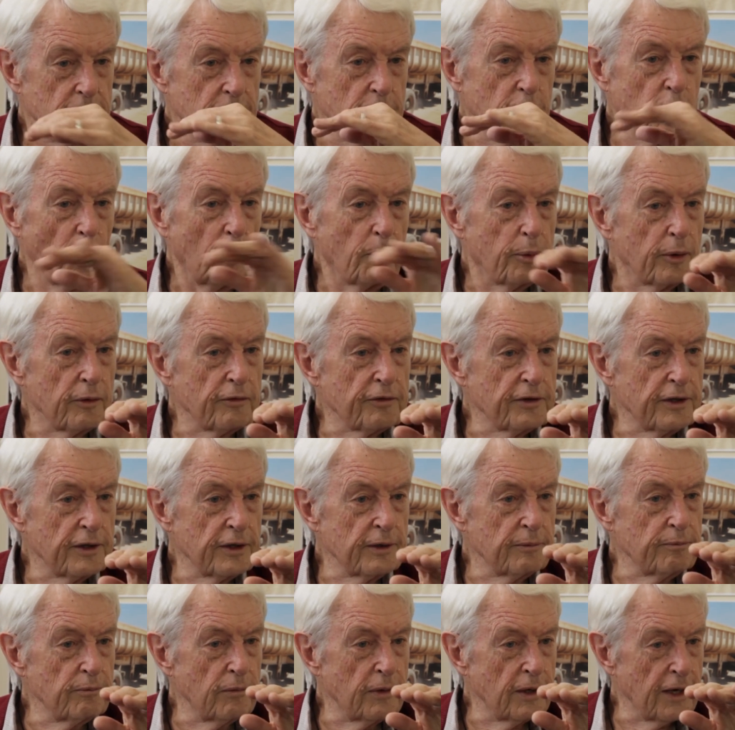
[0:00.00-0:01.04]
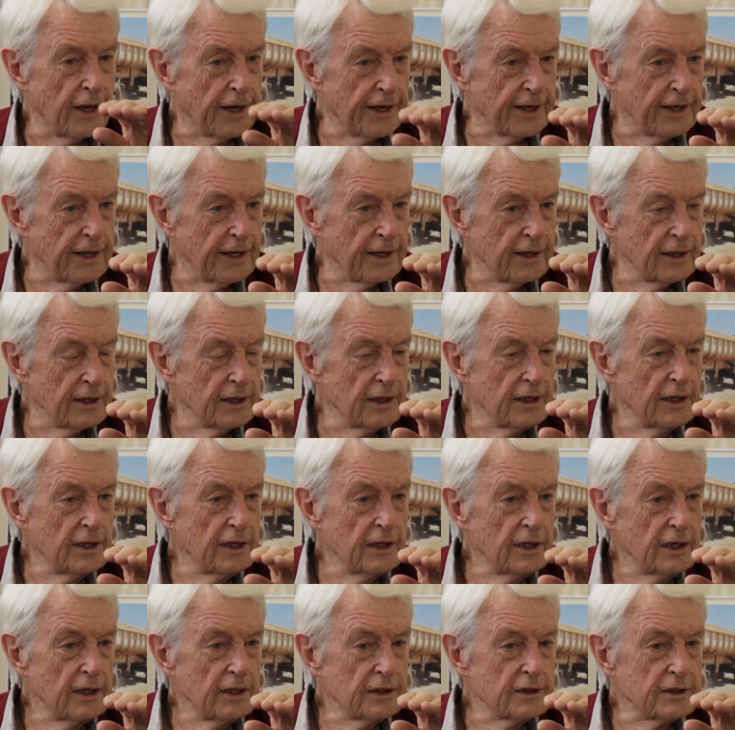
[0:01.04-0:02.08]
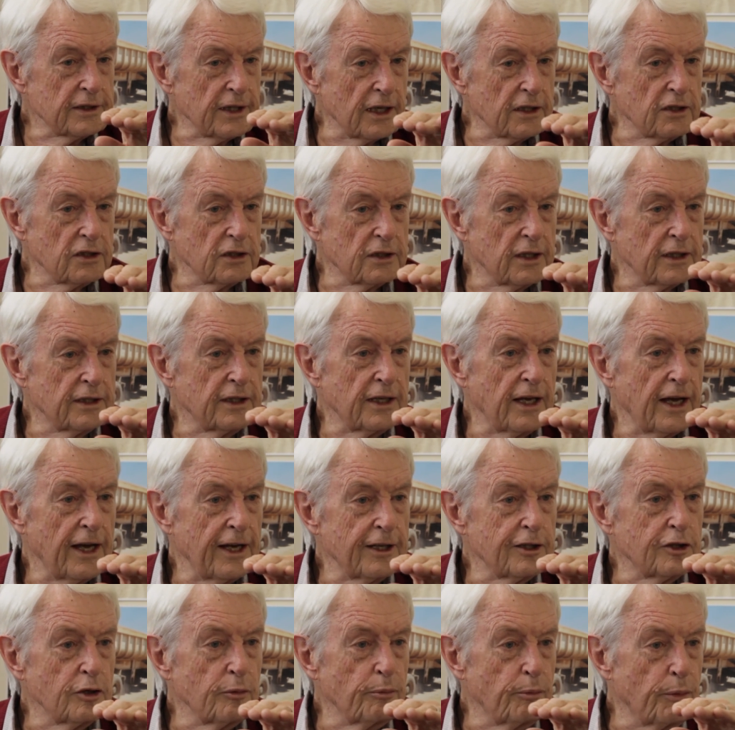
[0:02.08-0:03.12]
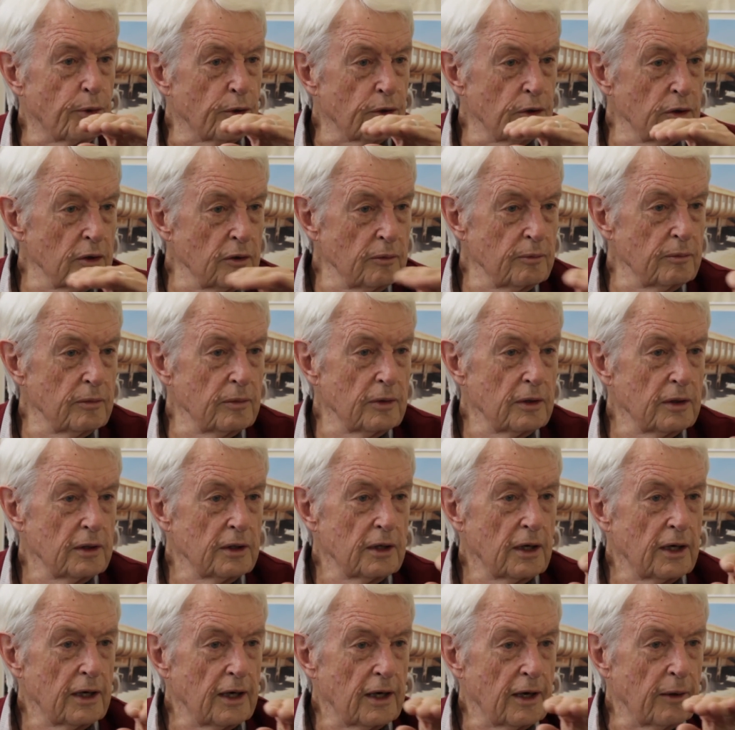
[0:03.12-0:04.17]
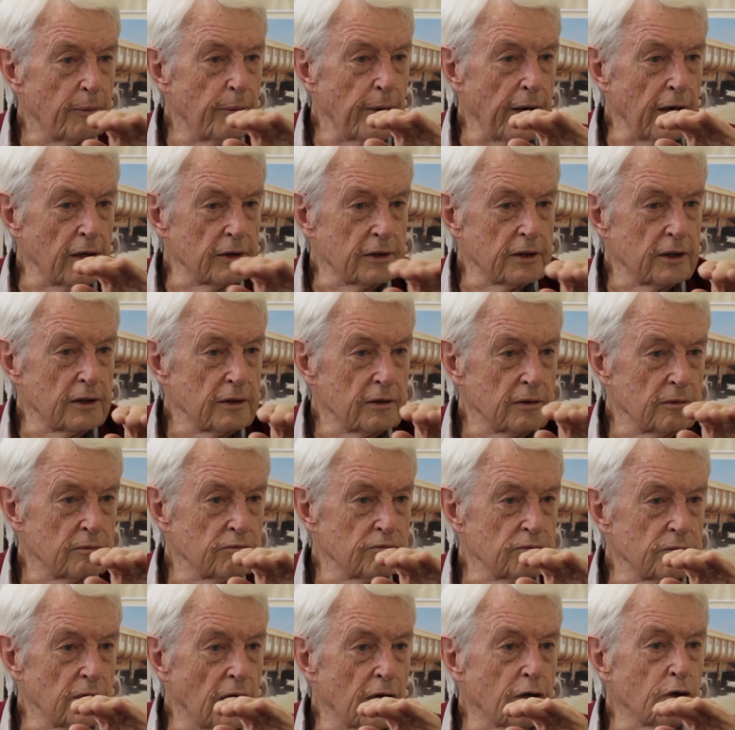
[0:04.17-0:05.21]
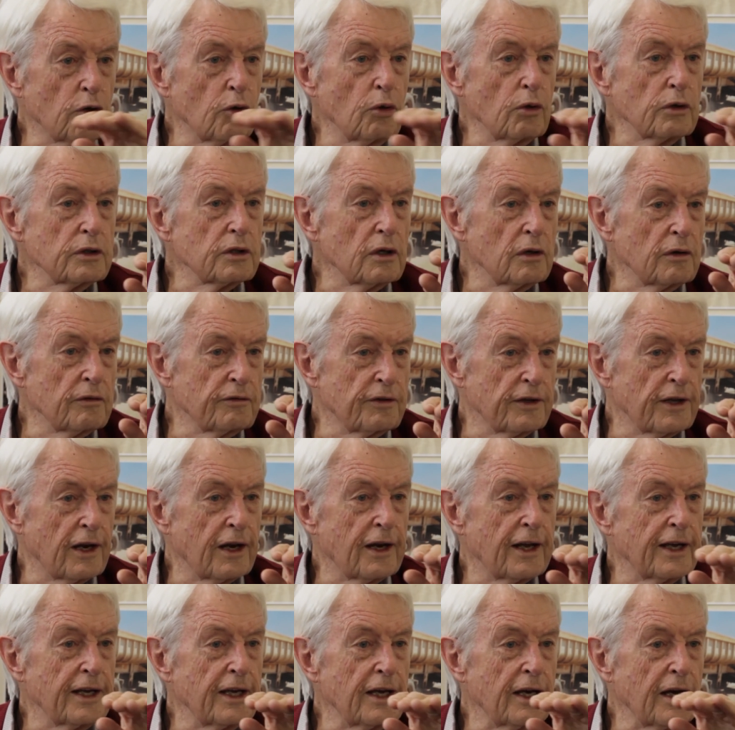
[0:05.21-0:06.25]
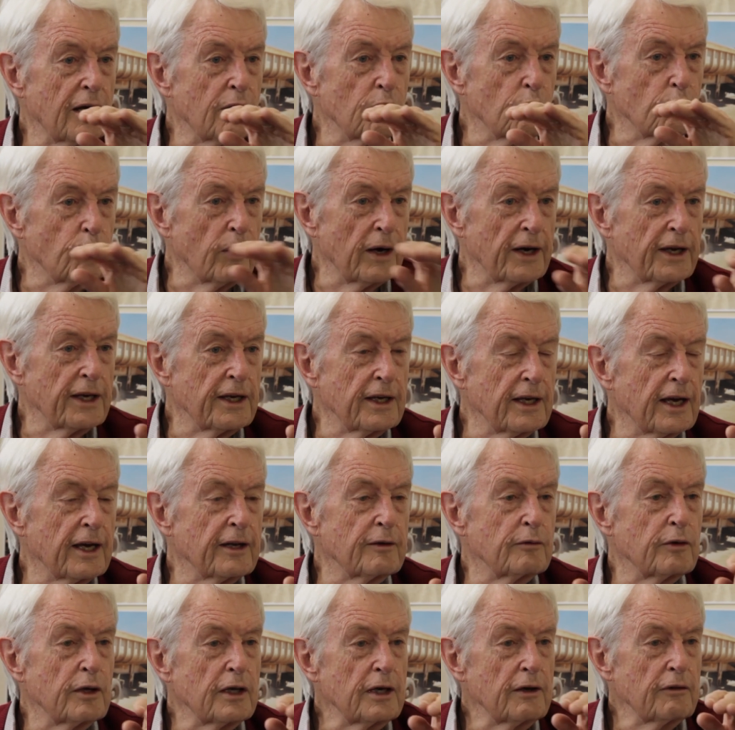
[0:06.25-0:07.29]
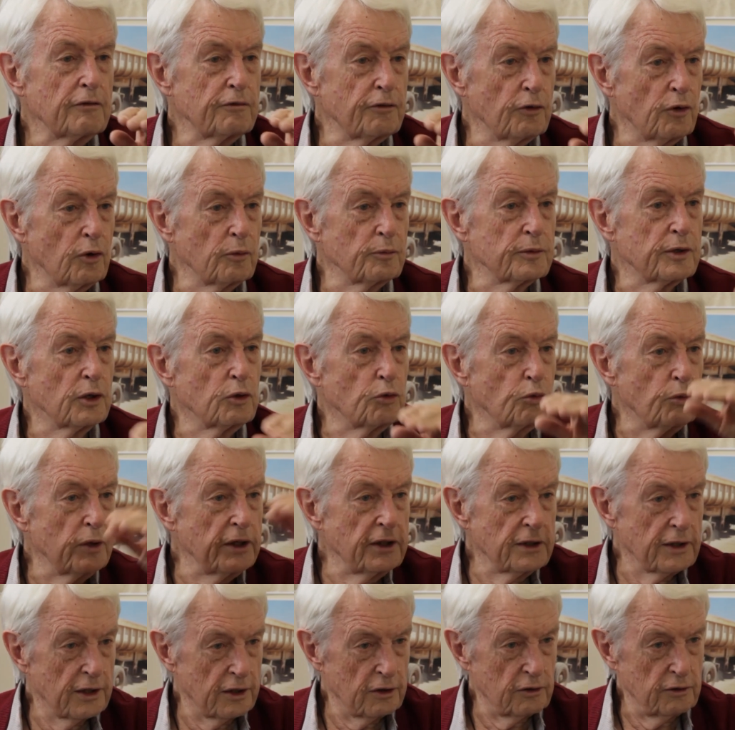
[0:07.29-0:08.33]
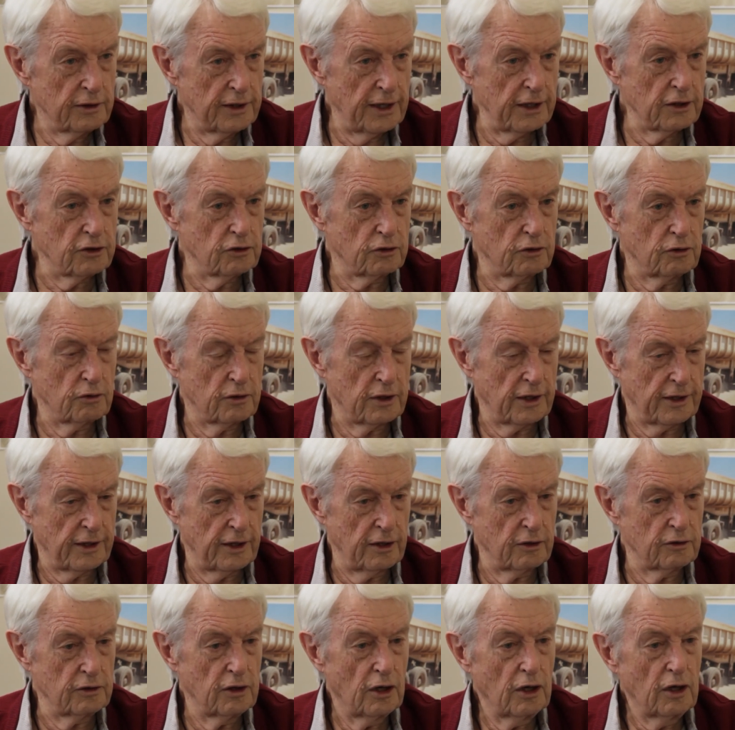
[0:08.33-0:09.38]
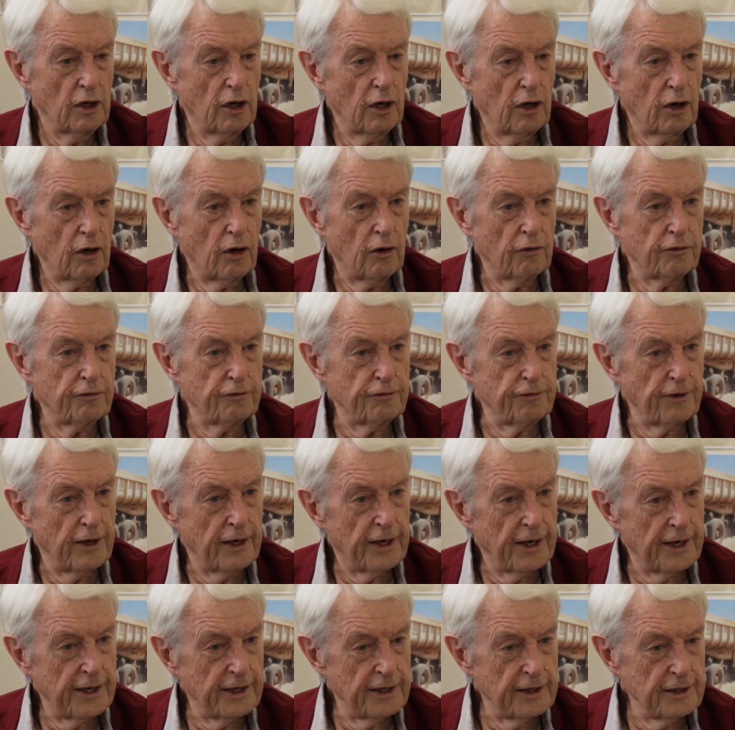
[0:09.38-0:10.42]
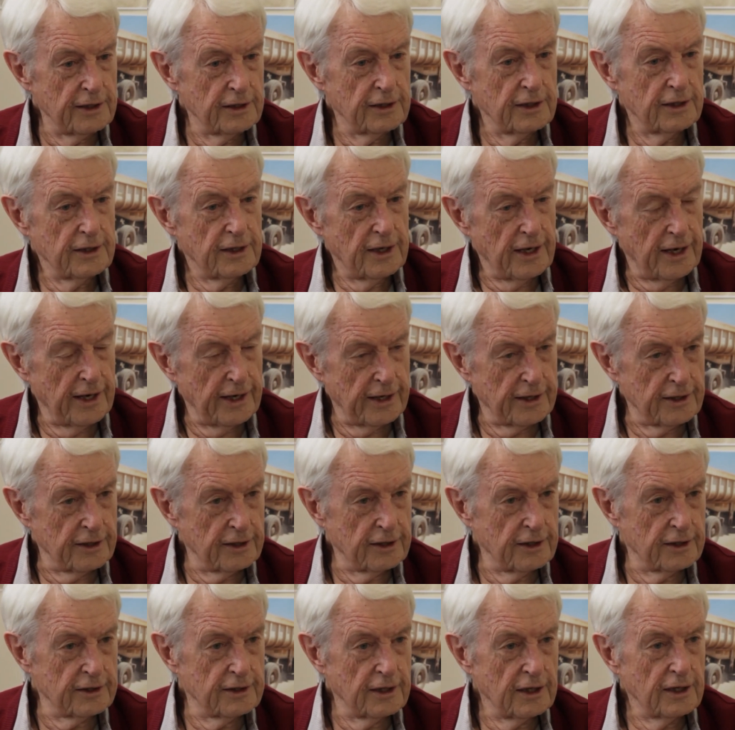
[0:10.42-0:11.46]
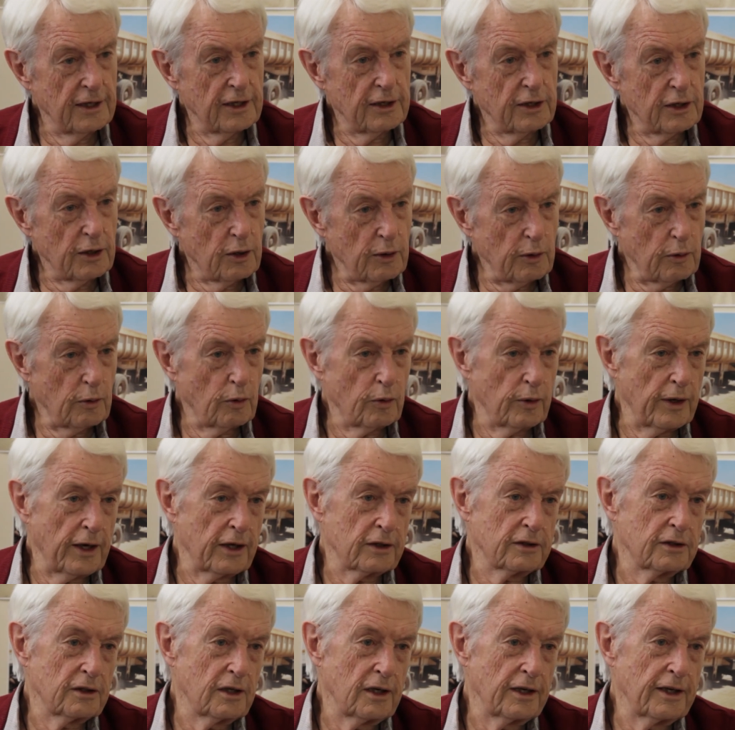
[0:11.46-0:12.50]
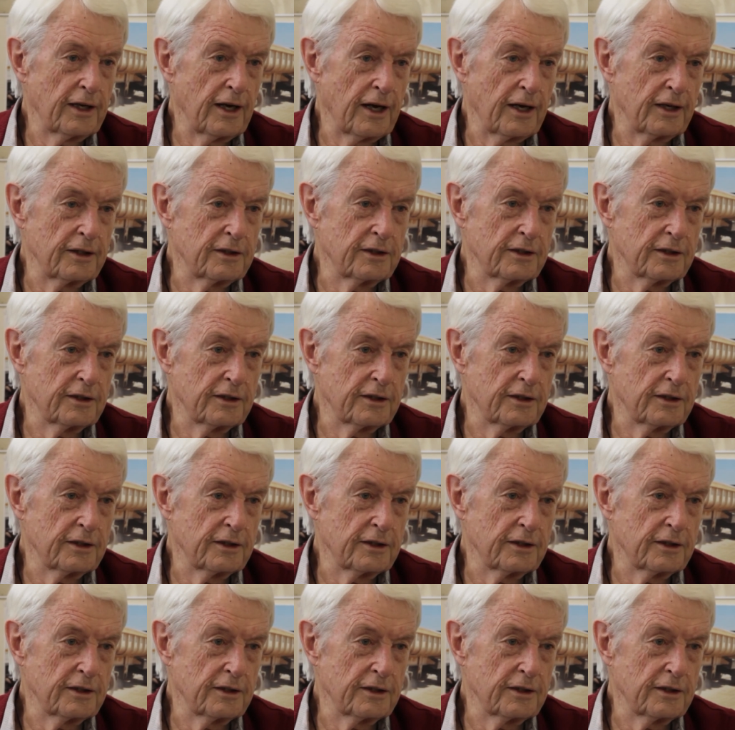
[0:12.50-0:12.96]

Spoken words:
top of the layer such that he had to broom about a quarter of the layer away and formed a windrow next to the road of fine aggregate, or actually I